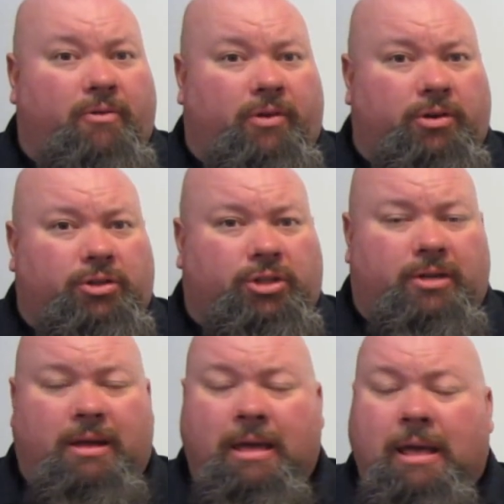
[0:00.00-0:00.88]

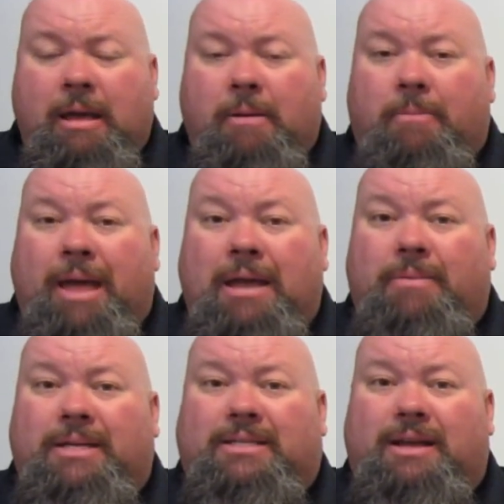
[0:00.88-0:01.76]
version,
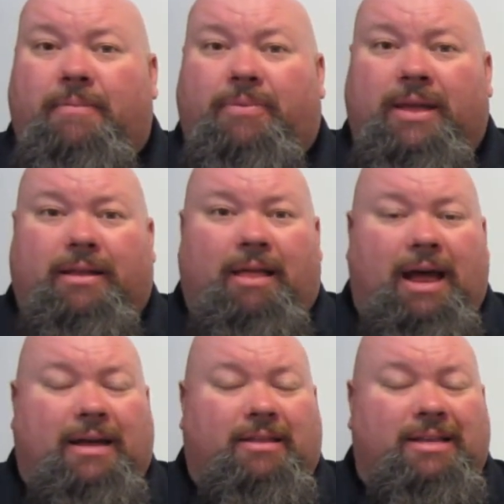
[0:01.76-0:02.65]
maybe something
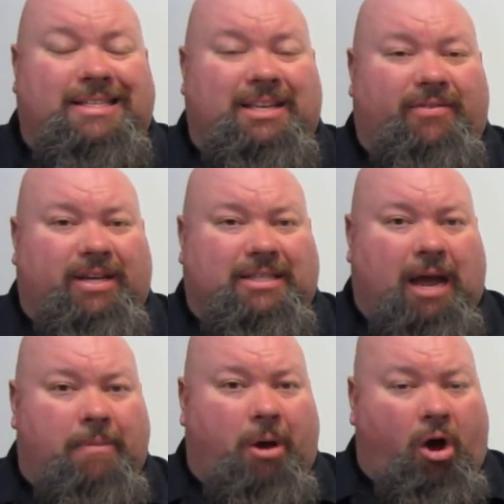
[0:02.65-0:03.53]
like the Civic
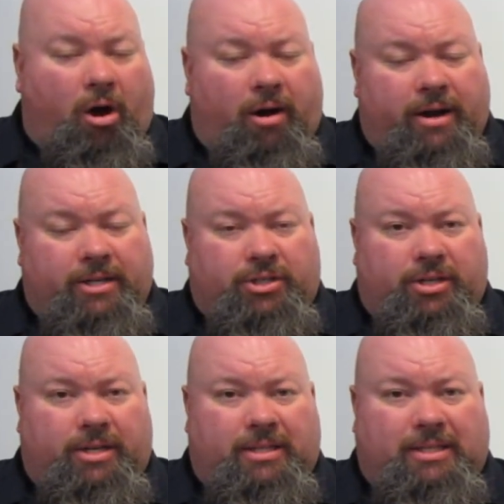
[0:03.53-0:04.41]
Type R
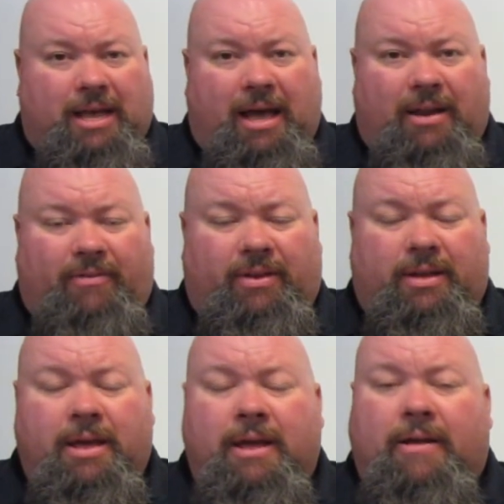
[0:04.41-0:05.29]
engine inside of it
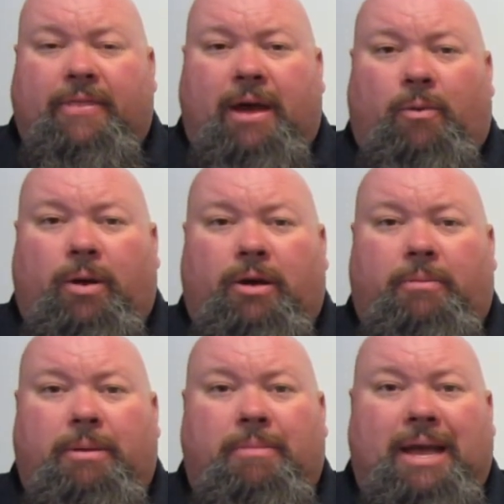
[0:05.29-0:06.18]
that will
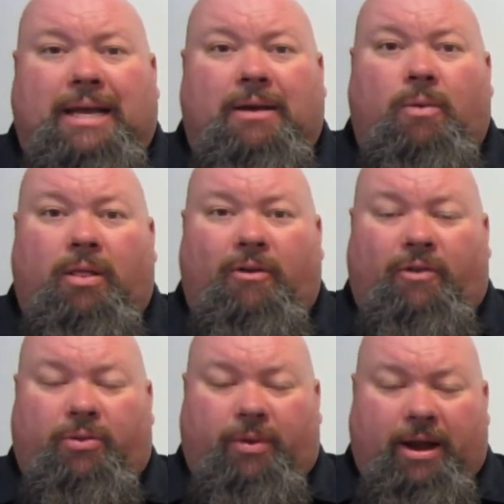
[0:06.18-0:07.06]
be making well
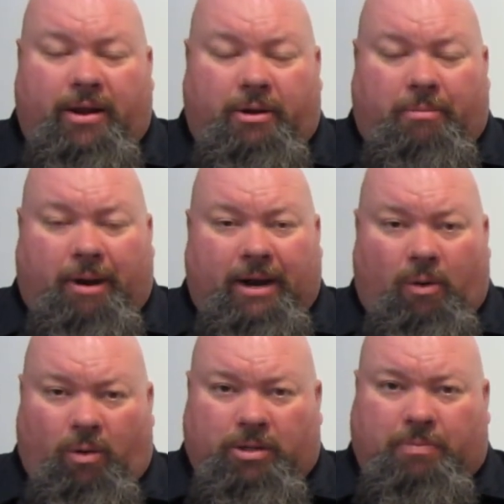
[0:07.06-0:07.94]
over 300 brake
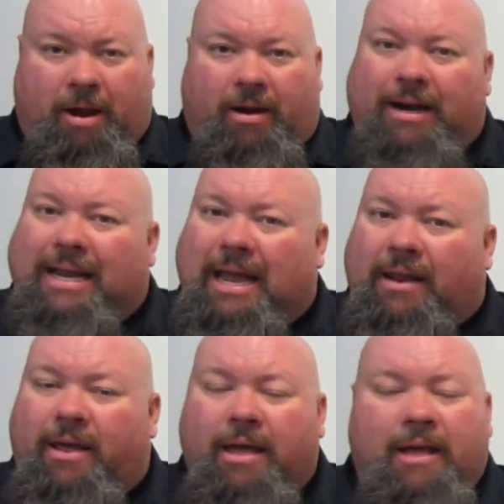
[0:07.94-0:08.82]
horsepower.
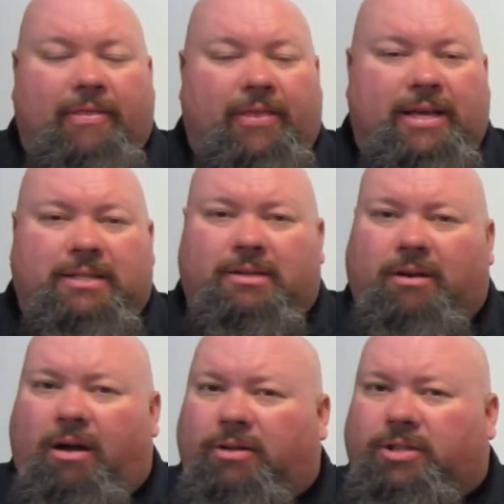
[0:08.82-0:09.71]
Again, these are
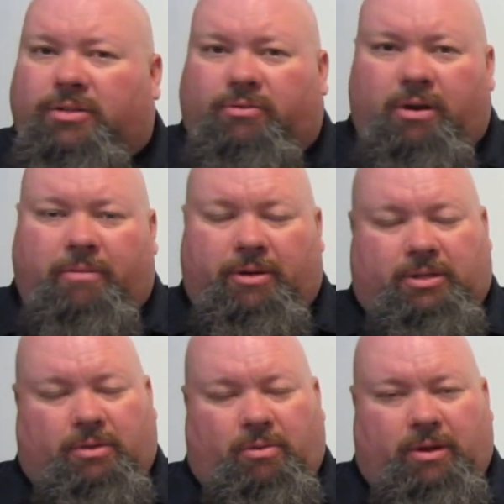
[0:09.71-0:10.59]
all just rumors,
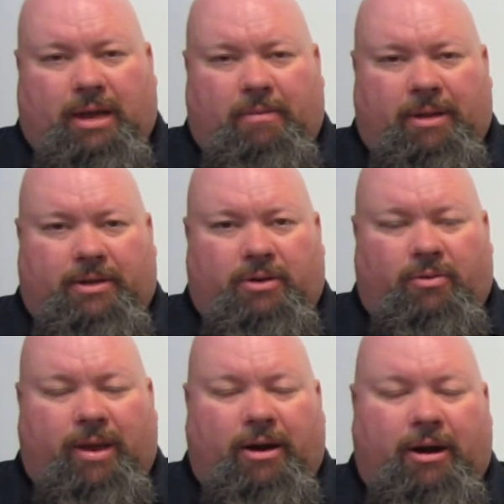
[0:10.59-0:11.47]
so we'll keep you in tune
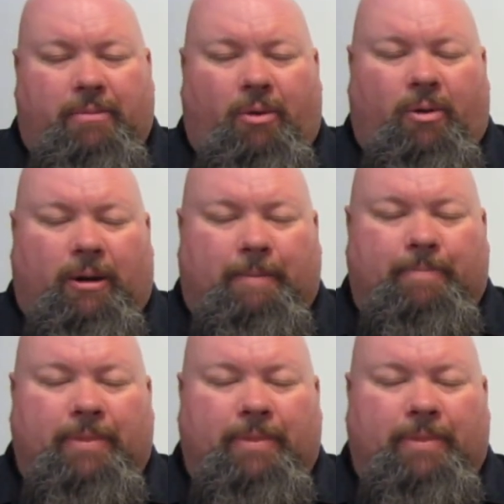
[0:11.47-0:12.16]
if we hear any more.